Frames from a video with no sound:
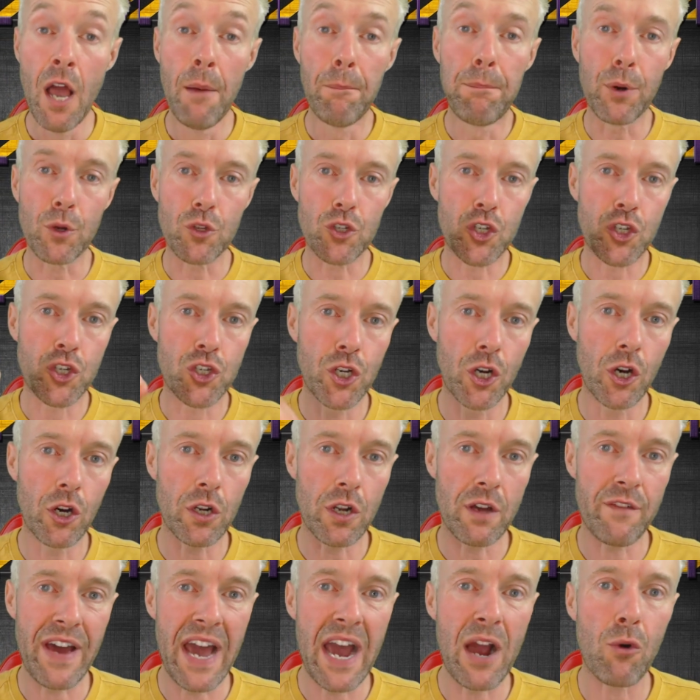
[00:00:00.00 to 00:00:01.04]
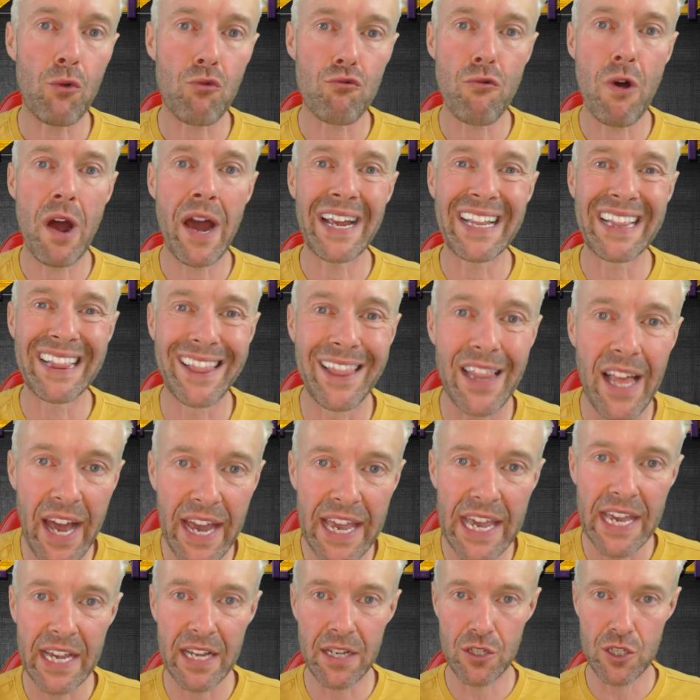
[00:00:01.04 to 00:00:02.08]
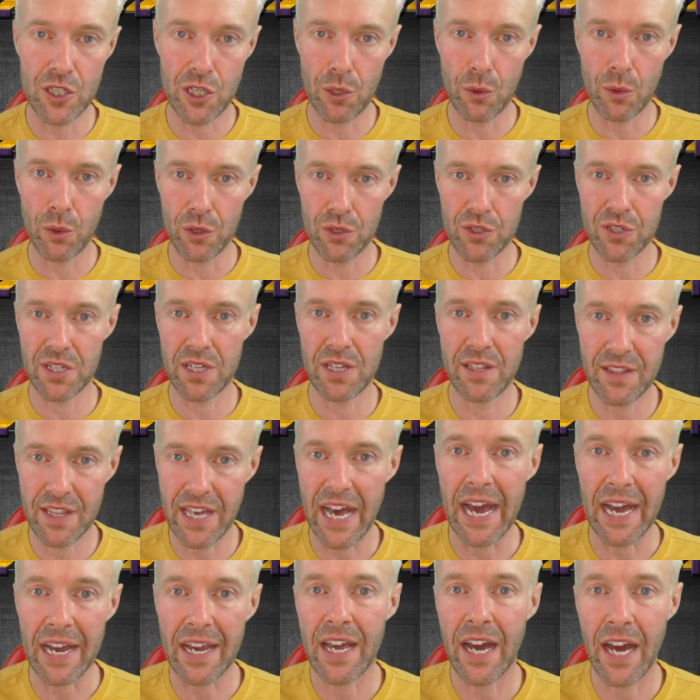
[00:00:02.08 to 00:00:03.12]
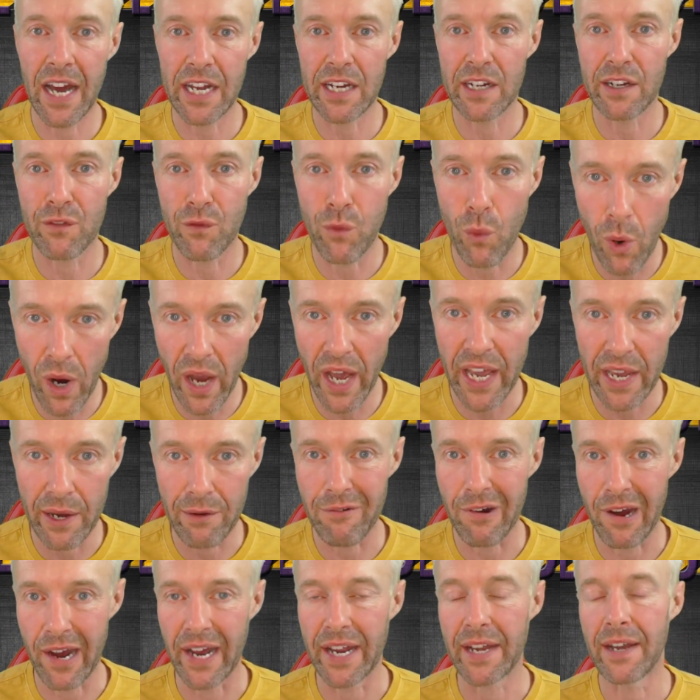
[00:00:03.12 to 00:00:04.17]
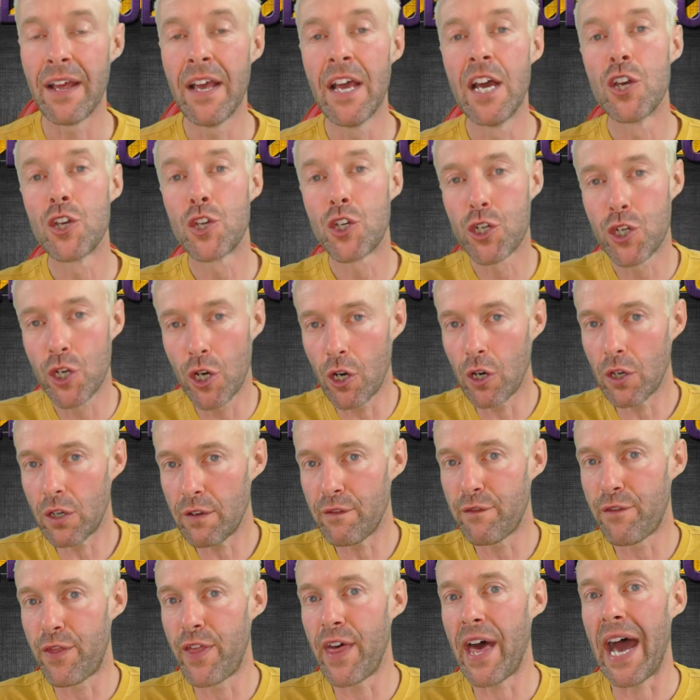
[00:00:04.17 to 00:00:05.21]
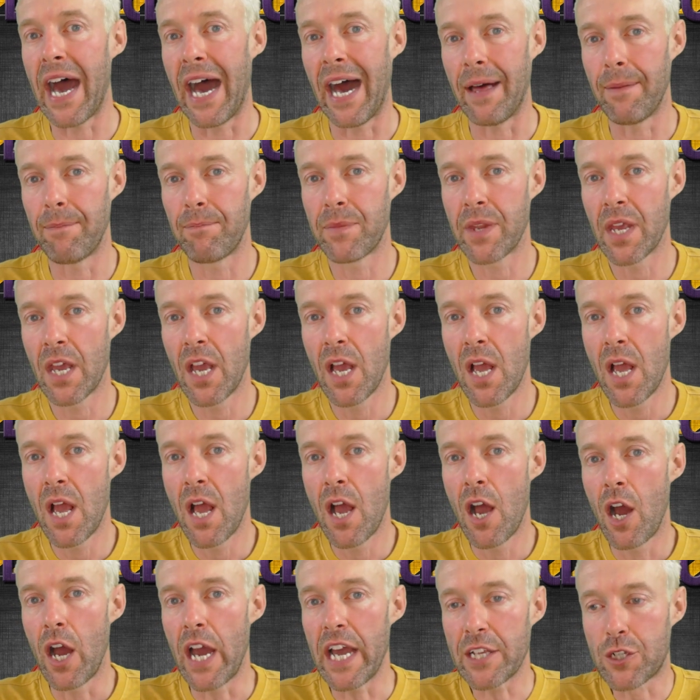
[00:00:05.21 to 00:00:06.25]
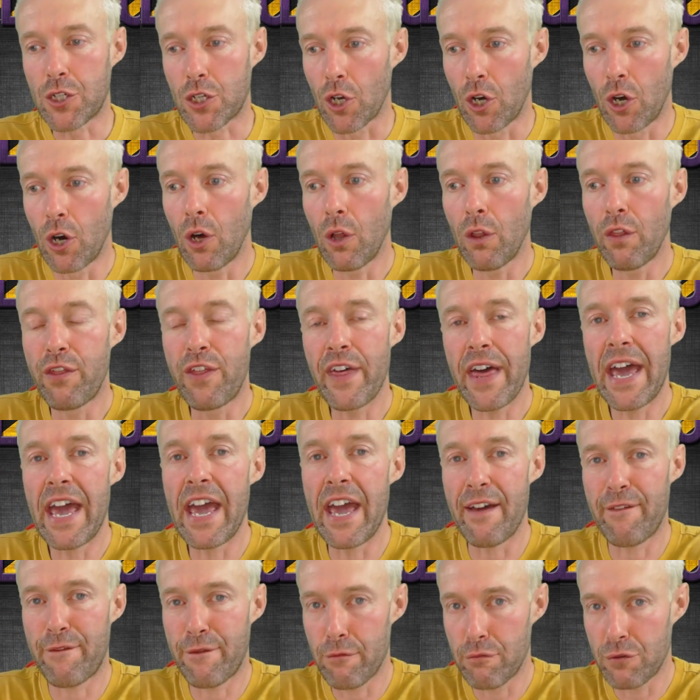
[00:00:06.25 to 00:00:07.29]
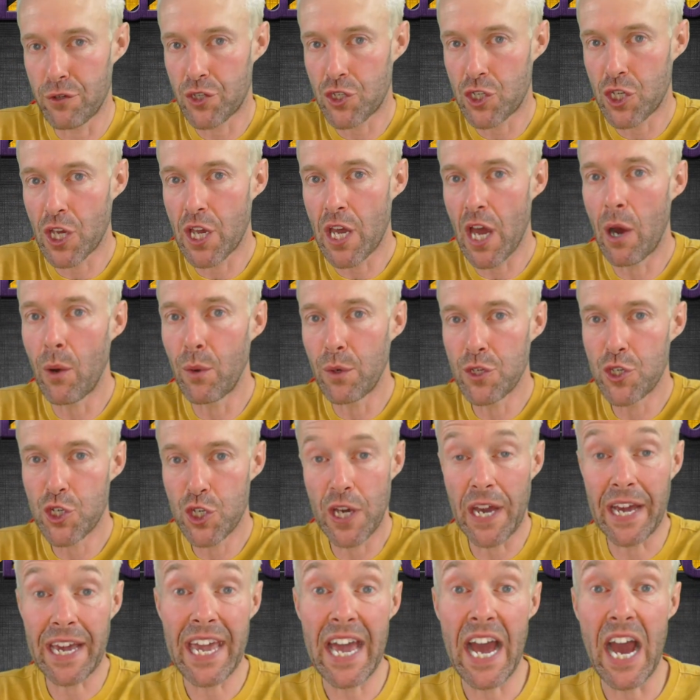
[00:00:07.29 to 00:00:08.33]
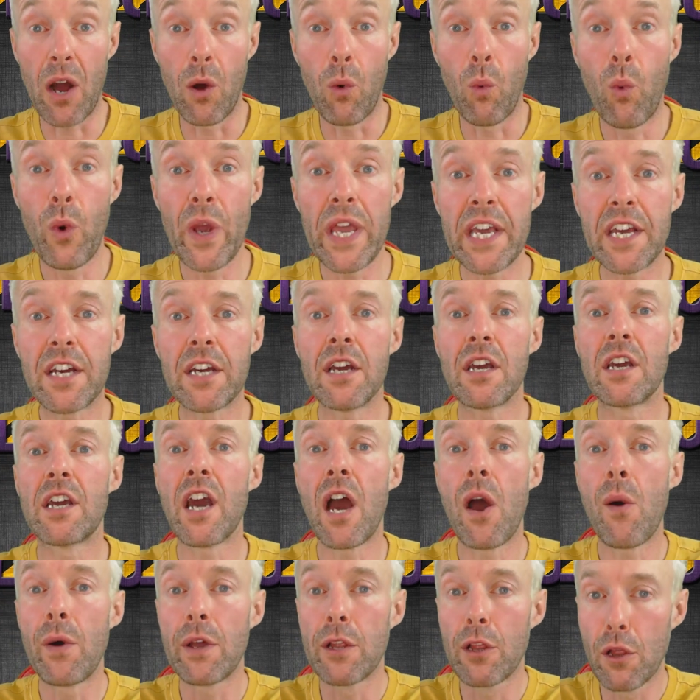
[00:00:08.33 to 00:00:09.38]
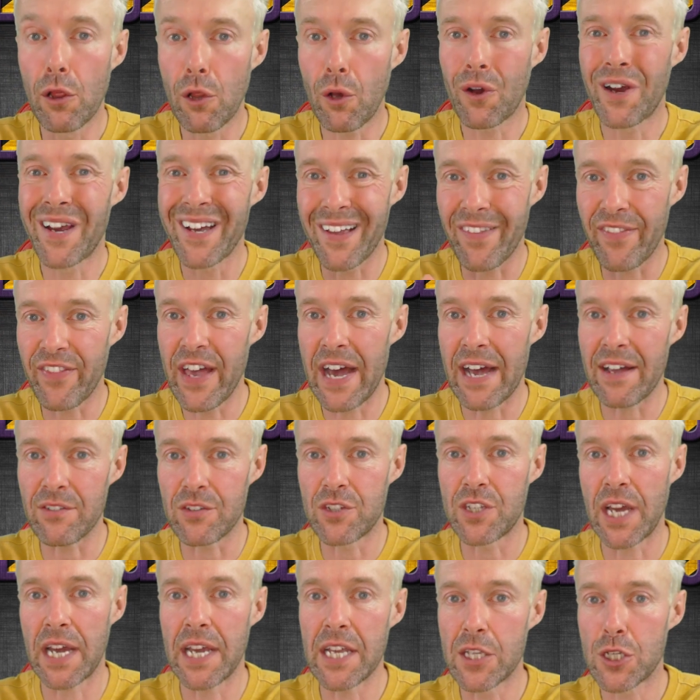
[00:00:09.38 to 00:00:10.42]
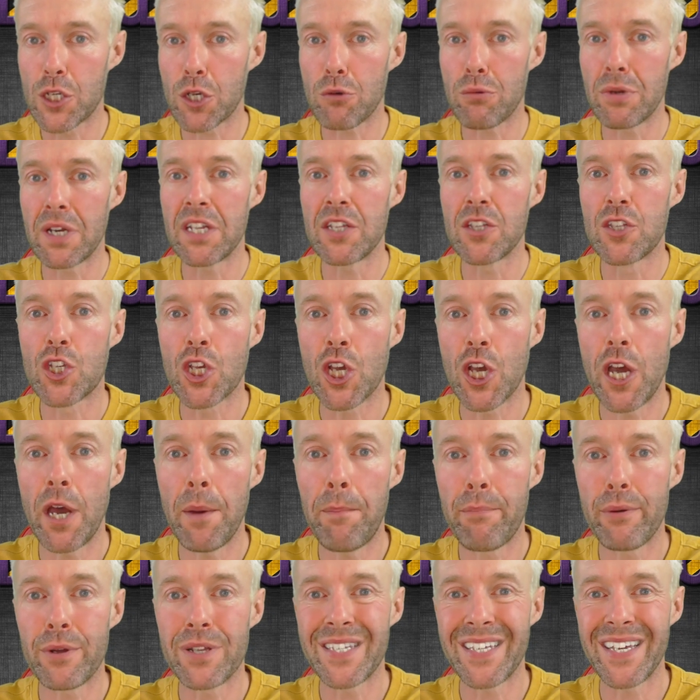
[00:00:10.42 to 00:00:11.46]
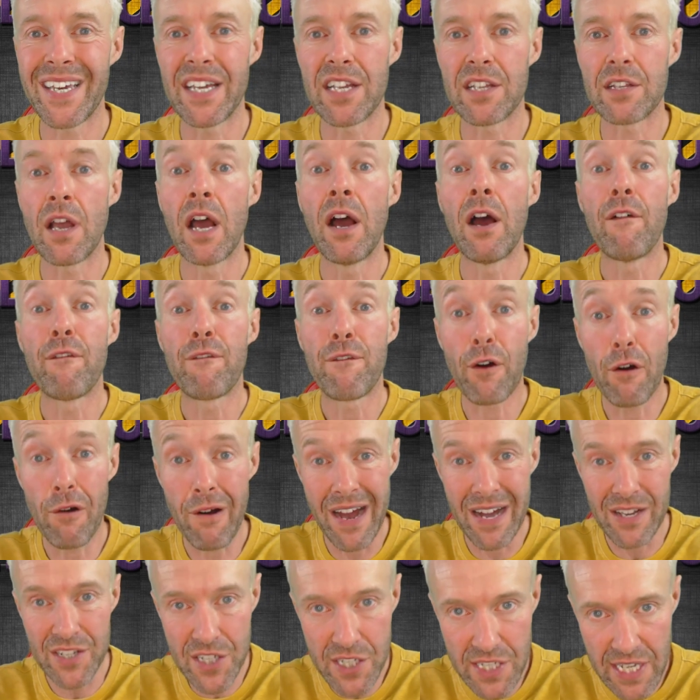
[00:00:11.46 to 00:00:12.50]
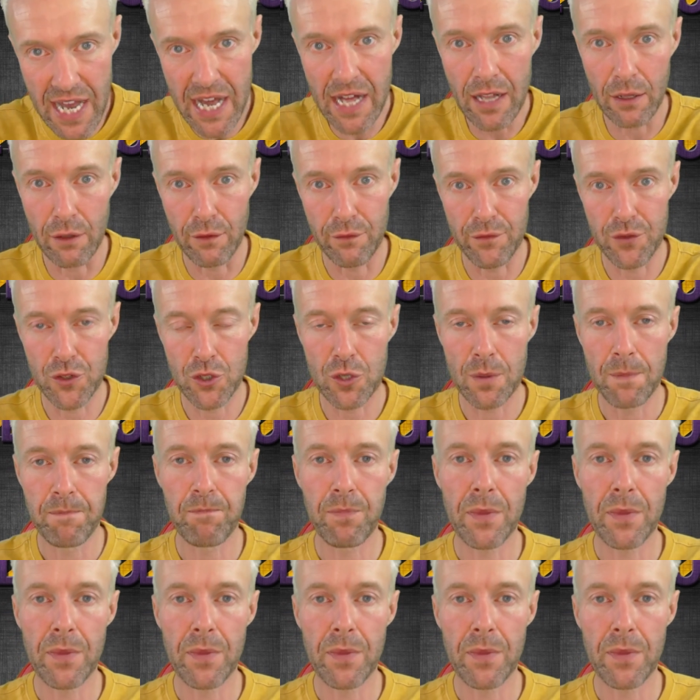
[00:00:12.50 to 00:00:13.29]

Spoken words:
But short of outright lying to us in that kind of way, right? Short of that, it's all there for us to go and check out. We can go and look at that data and interpret it for ourselves.